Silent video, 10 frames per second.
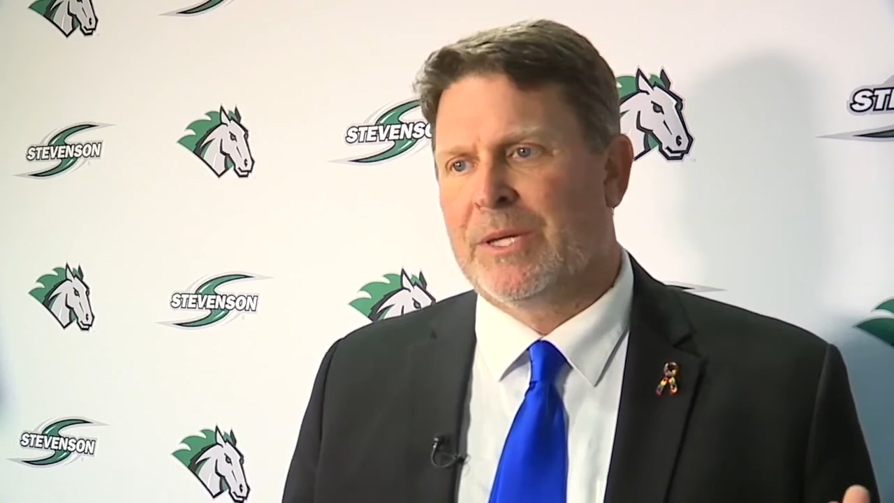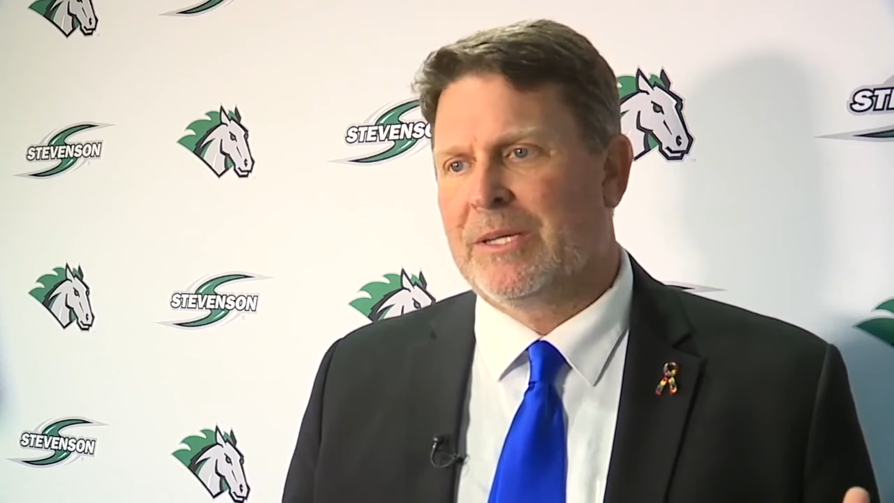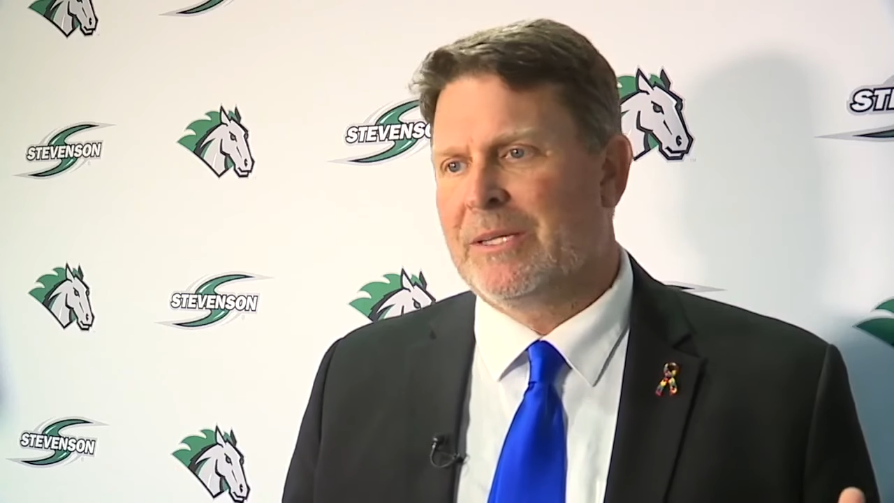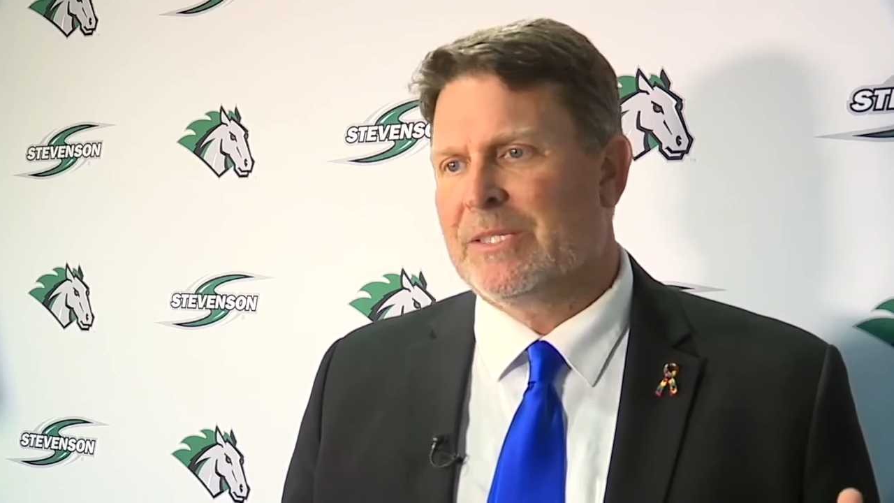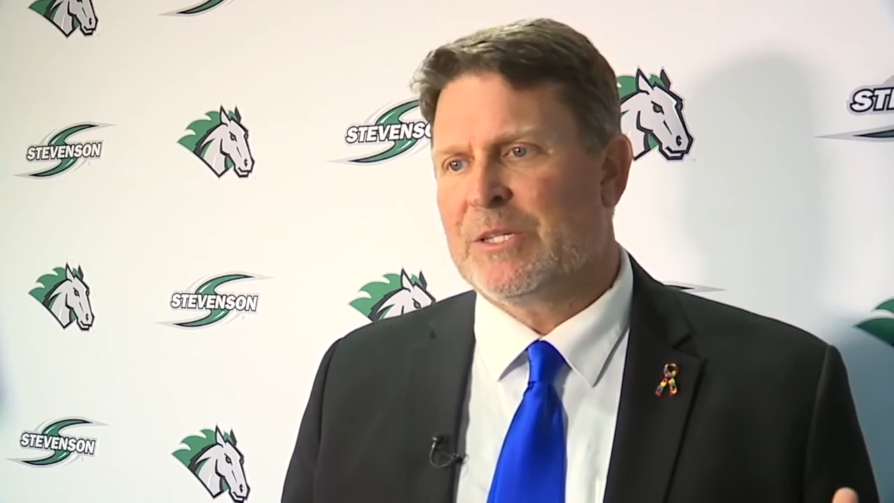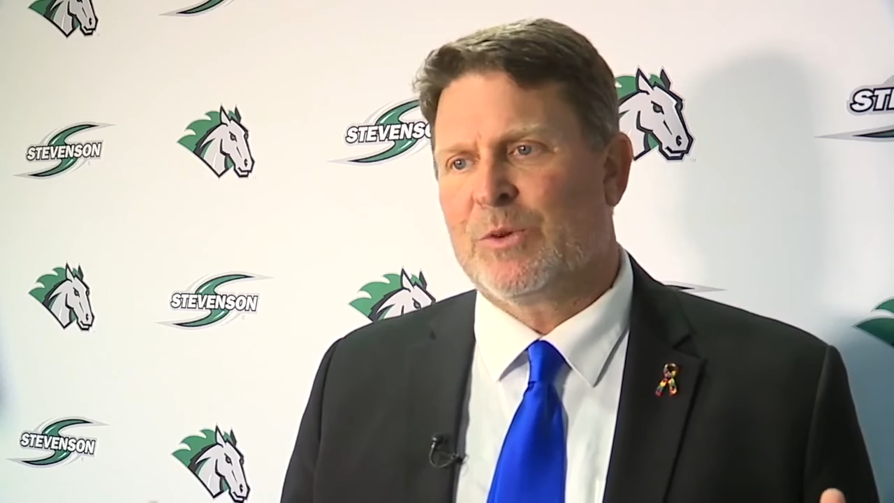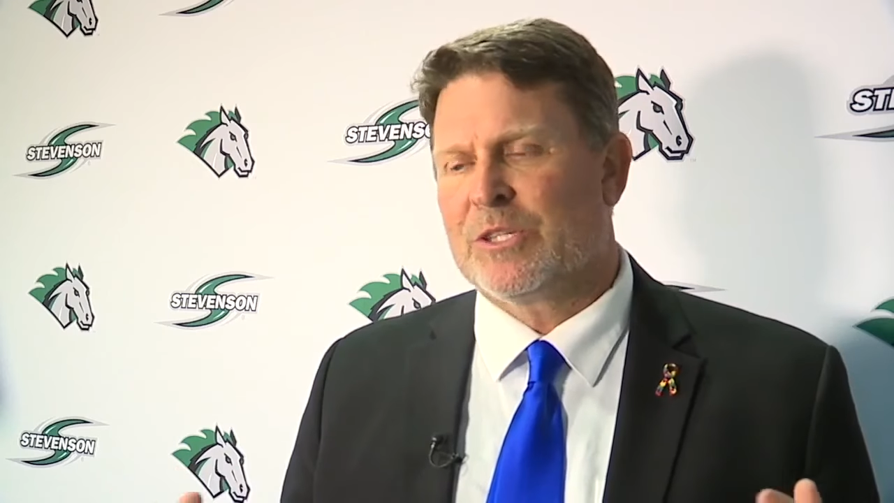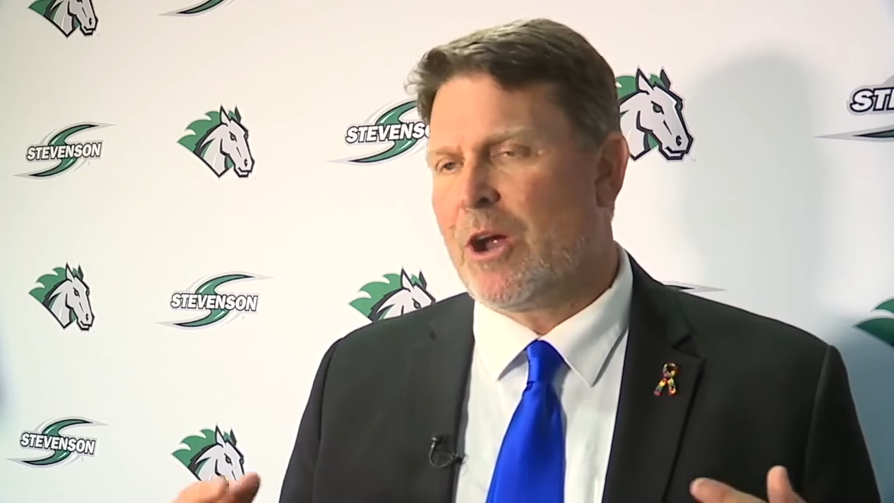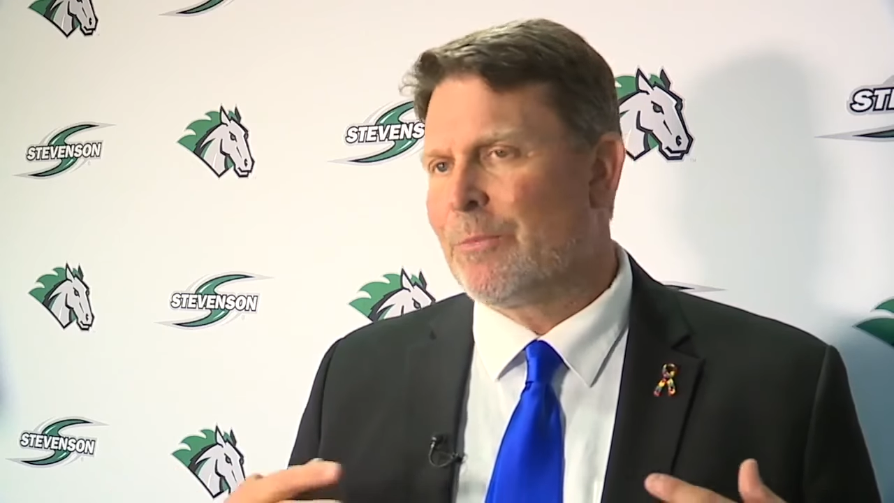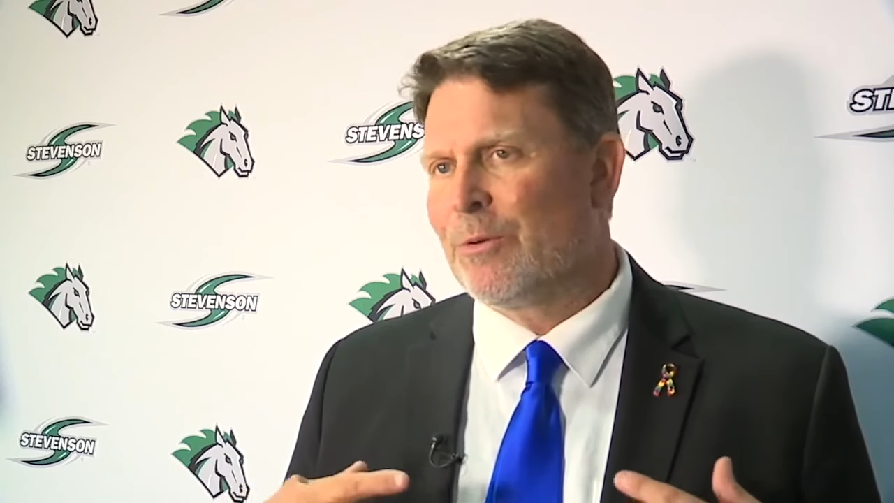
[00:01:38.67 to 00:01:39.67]
But as this
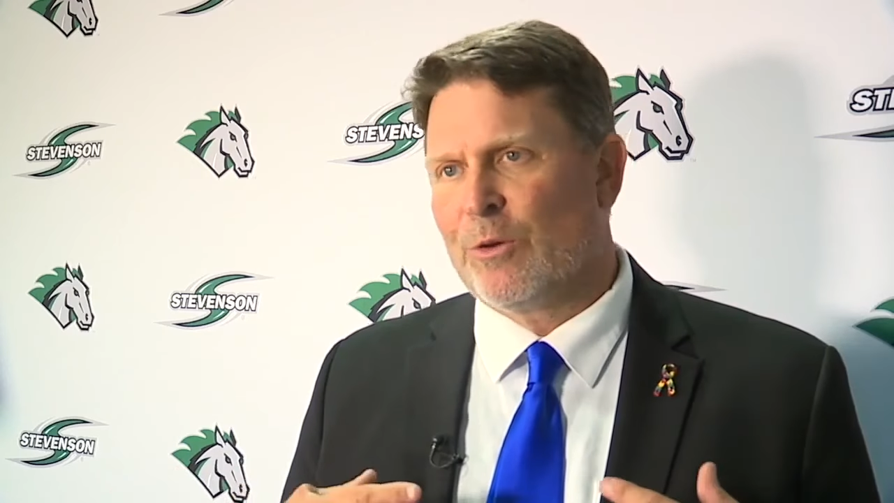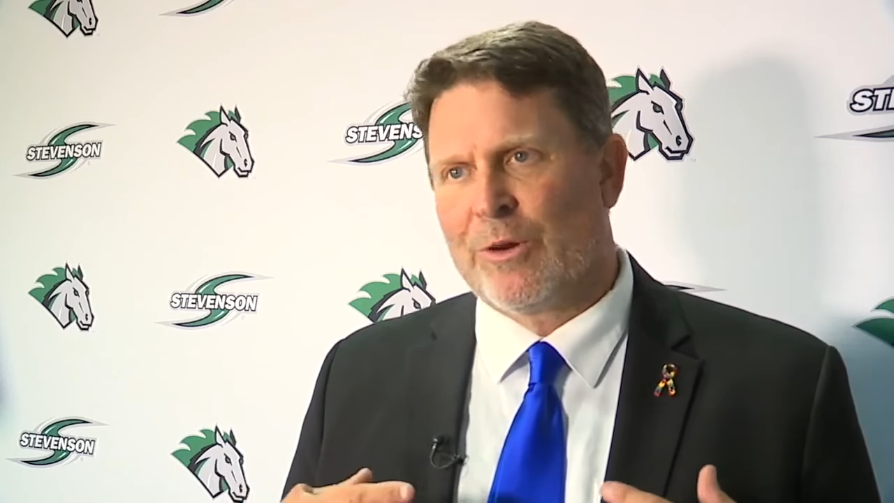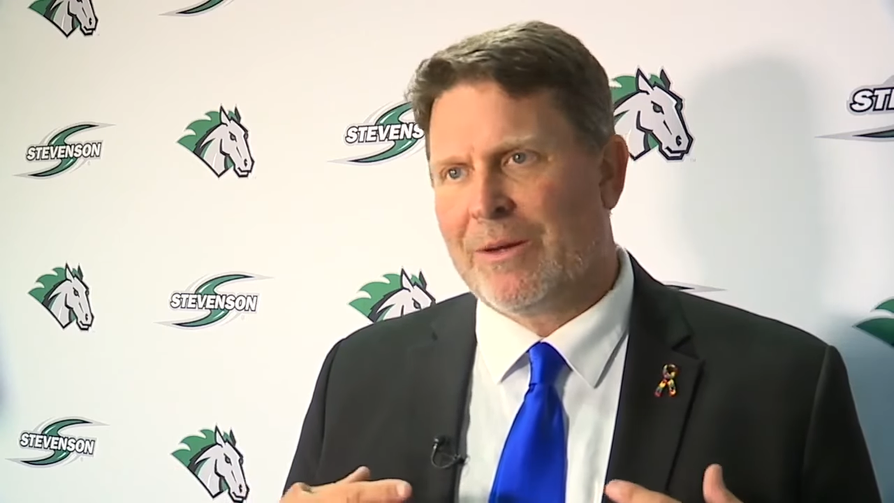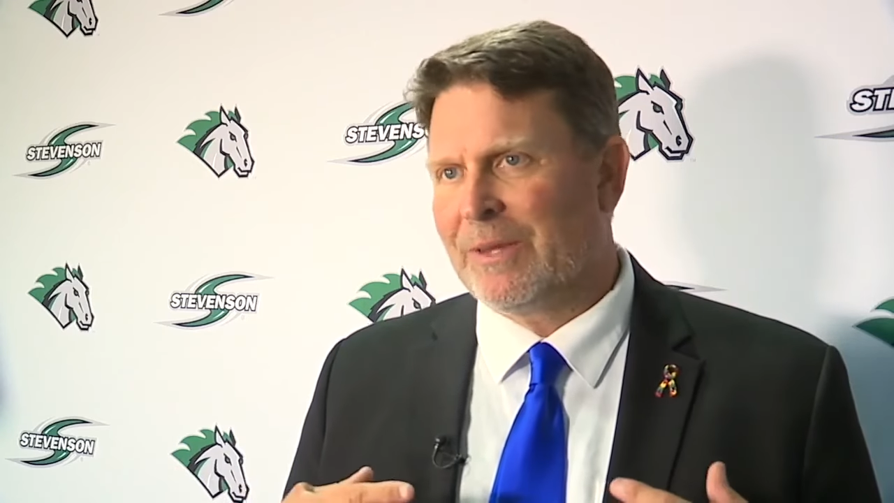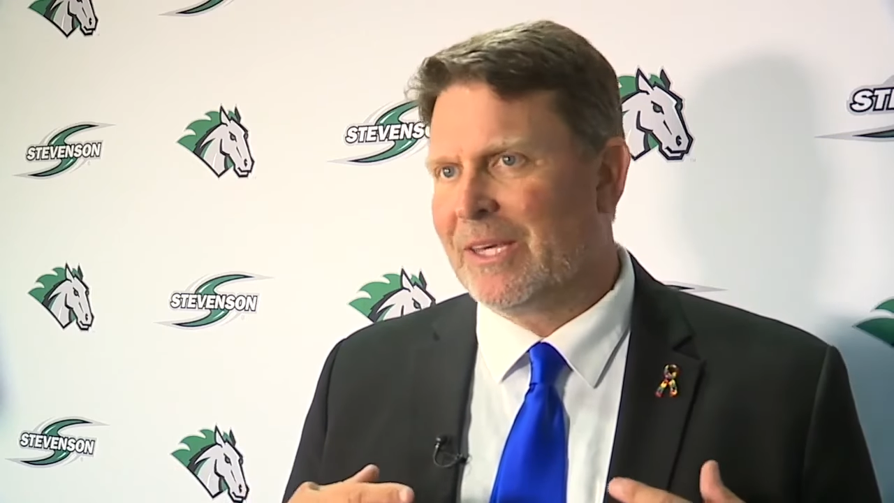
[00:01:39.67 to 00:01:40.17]
wasn't our program,